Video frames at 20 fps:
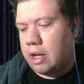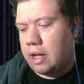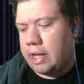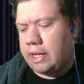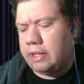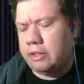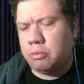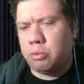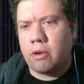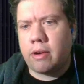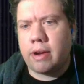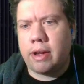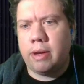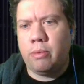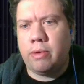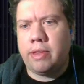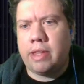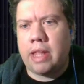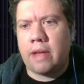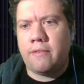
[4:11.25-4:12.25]
he's
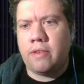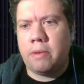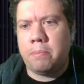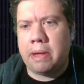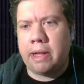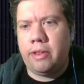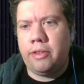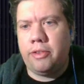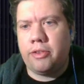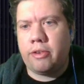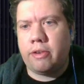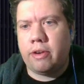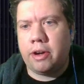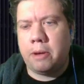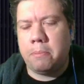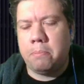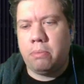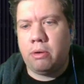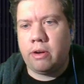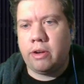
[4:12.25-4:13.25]
working with David Penzer on
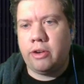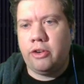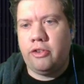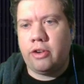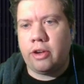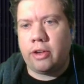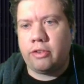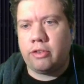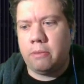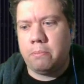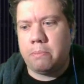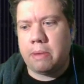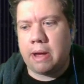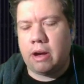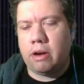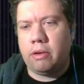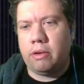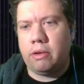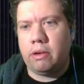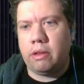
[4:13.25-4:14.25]
a book just
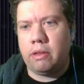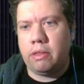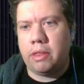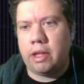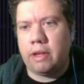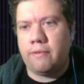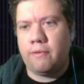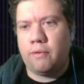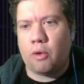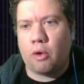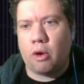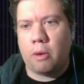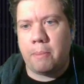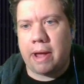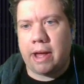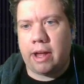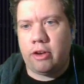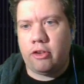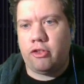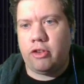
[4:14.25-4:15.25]
about the
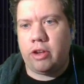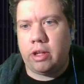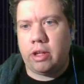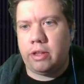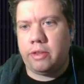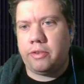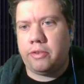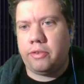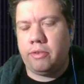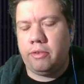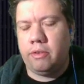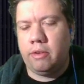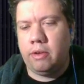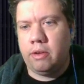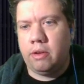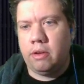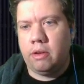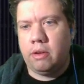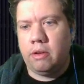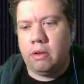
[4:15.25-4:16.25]
format sheets
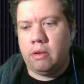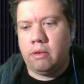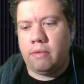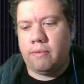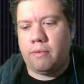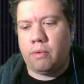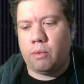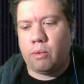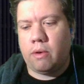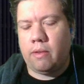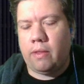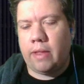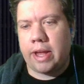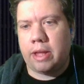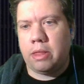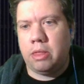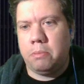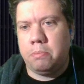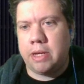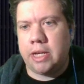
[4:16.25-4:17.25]
for
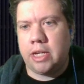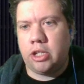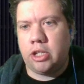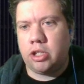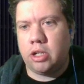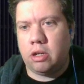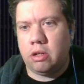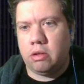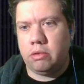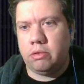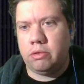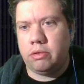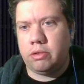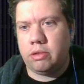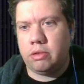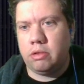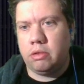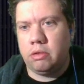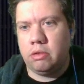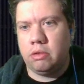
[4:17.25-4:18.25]
like the B
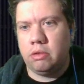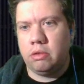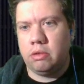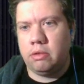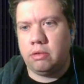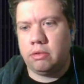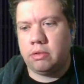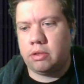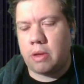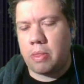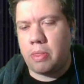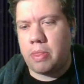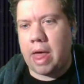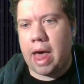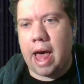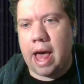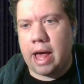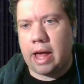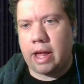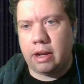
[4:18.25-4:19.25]
shows. So
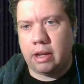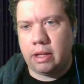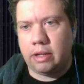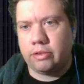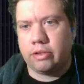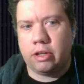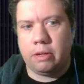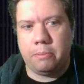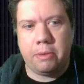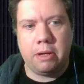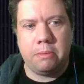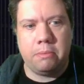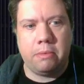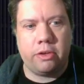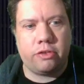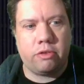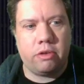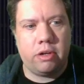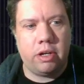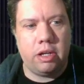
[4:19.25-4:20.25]
that is going to be a
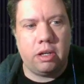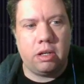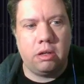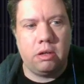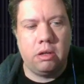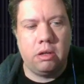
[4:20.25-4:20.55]
must read.